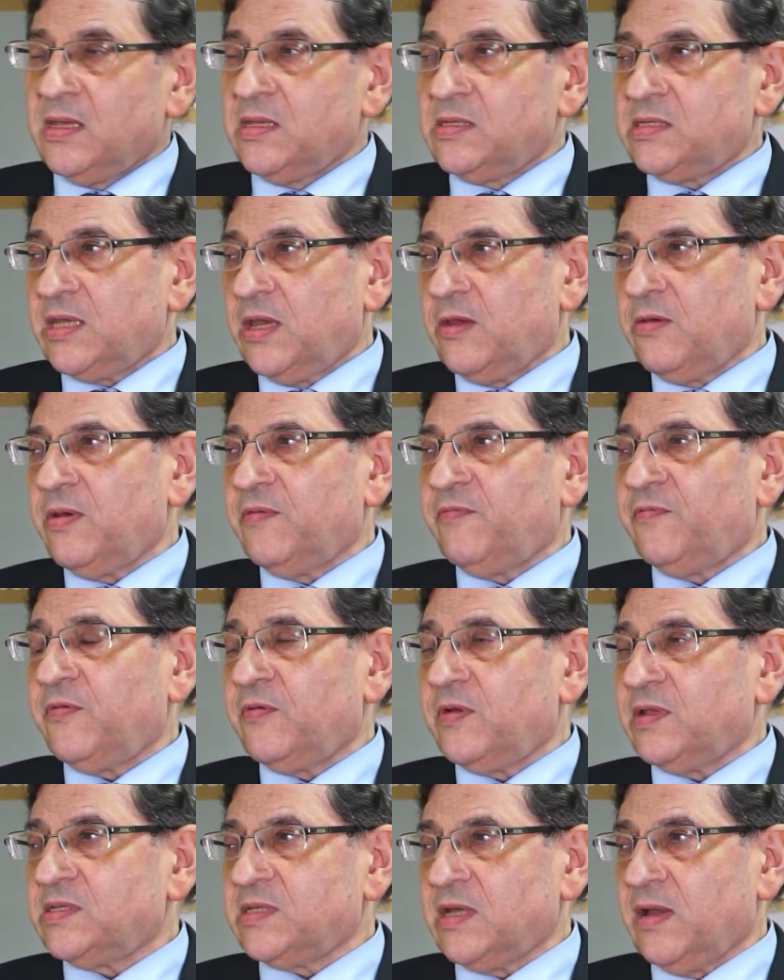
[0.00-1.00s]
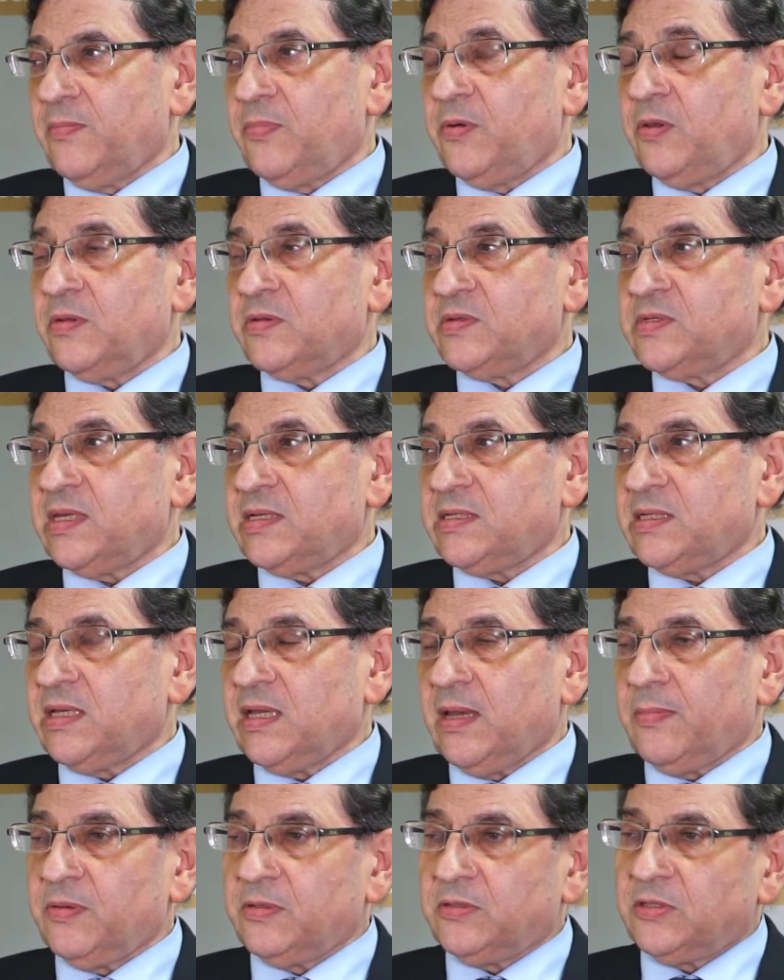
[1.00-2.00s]
So if, for example, you're
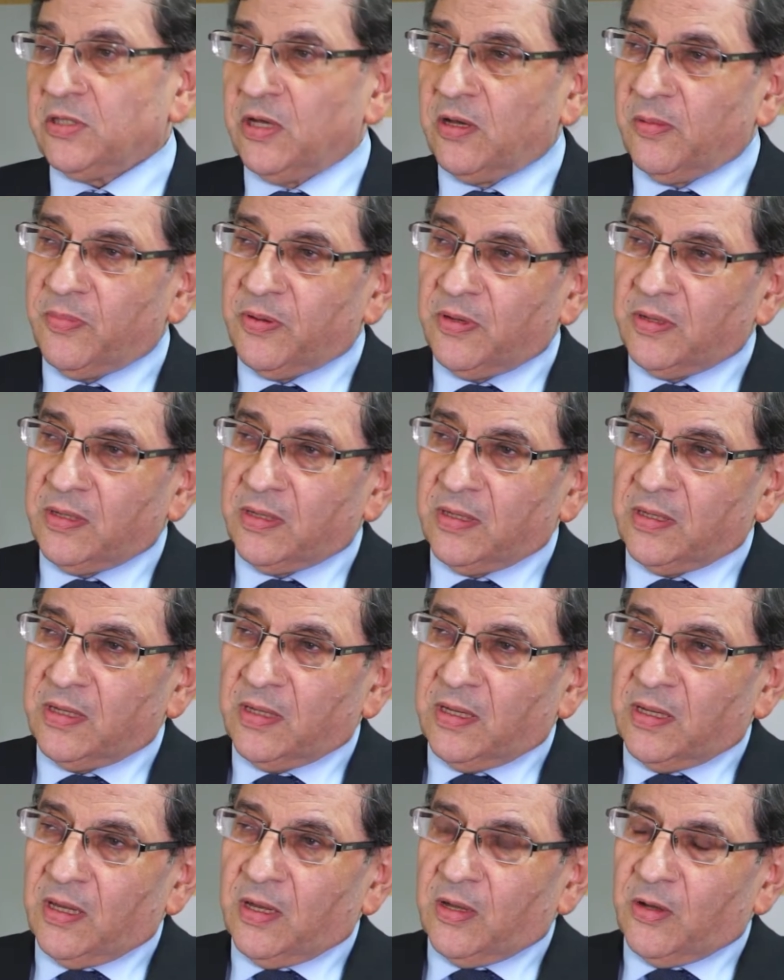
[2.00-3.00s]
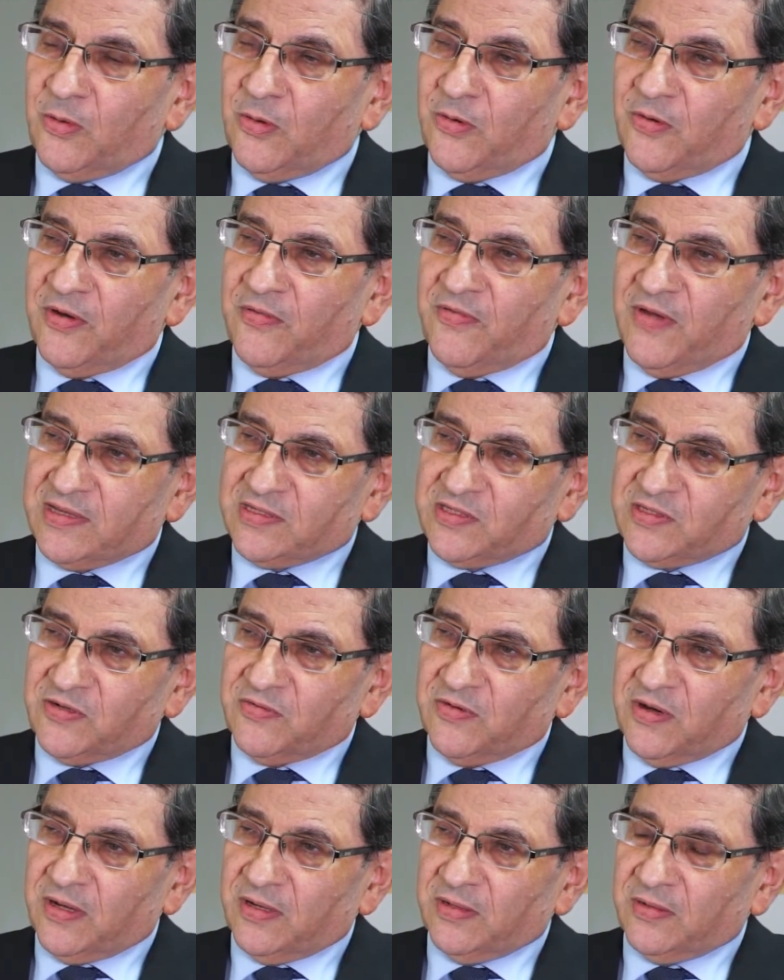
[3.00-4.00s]
setting up a shop or a
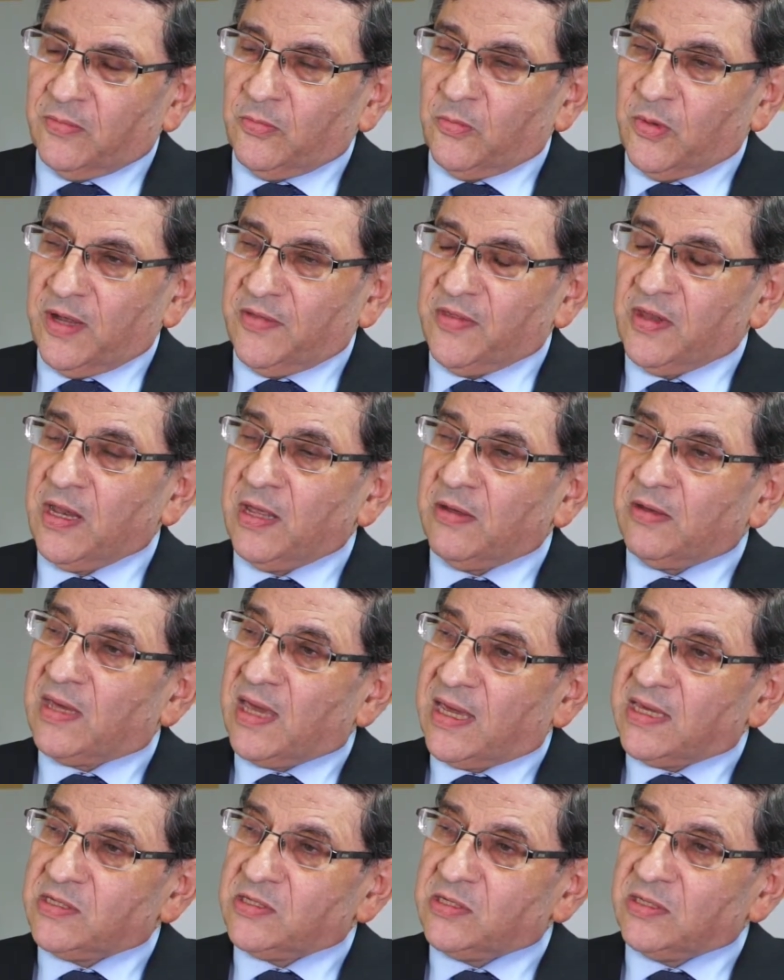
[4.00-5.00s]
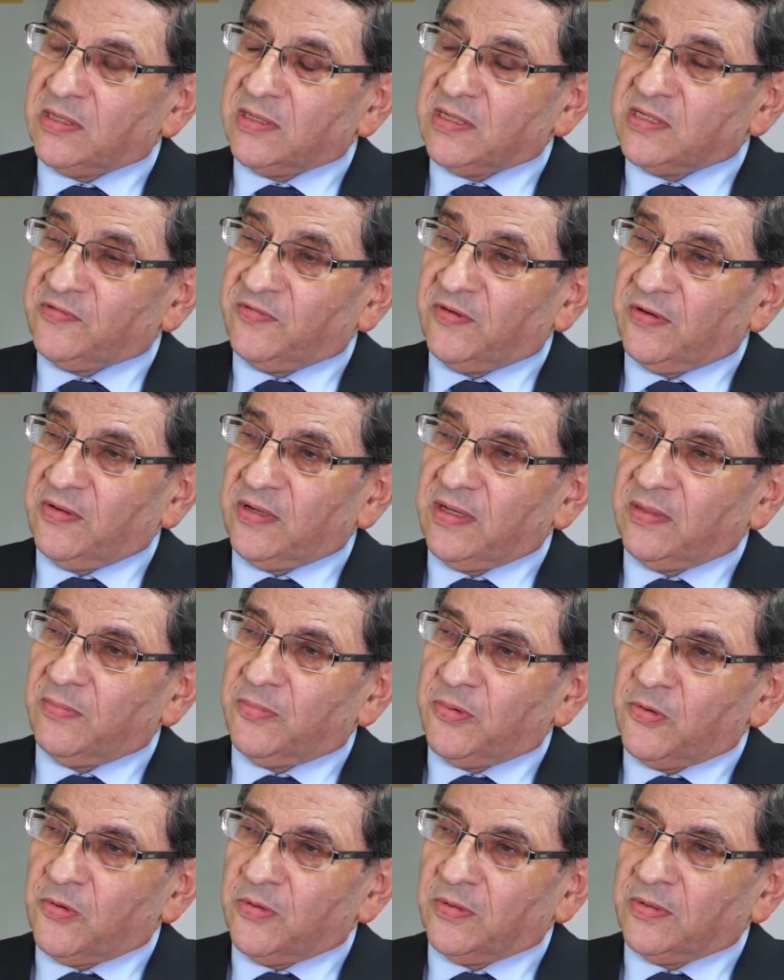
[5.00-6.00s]
restaurant where the location is very
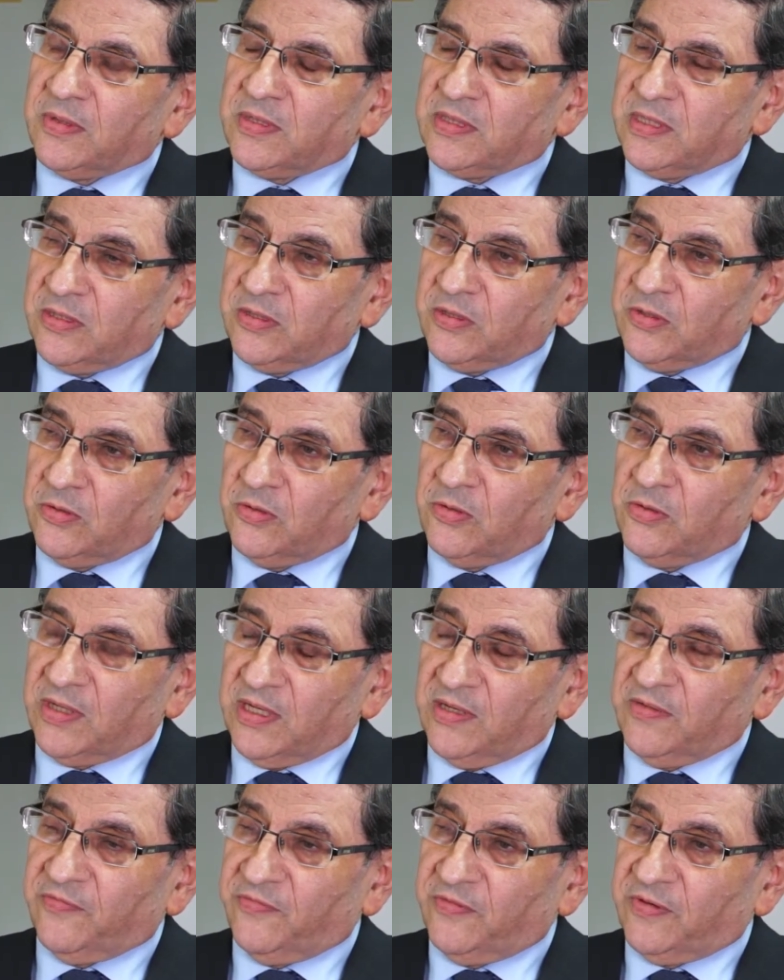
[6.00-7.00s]
important and you're looking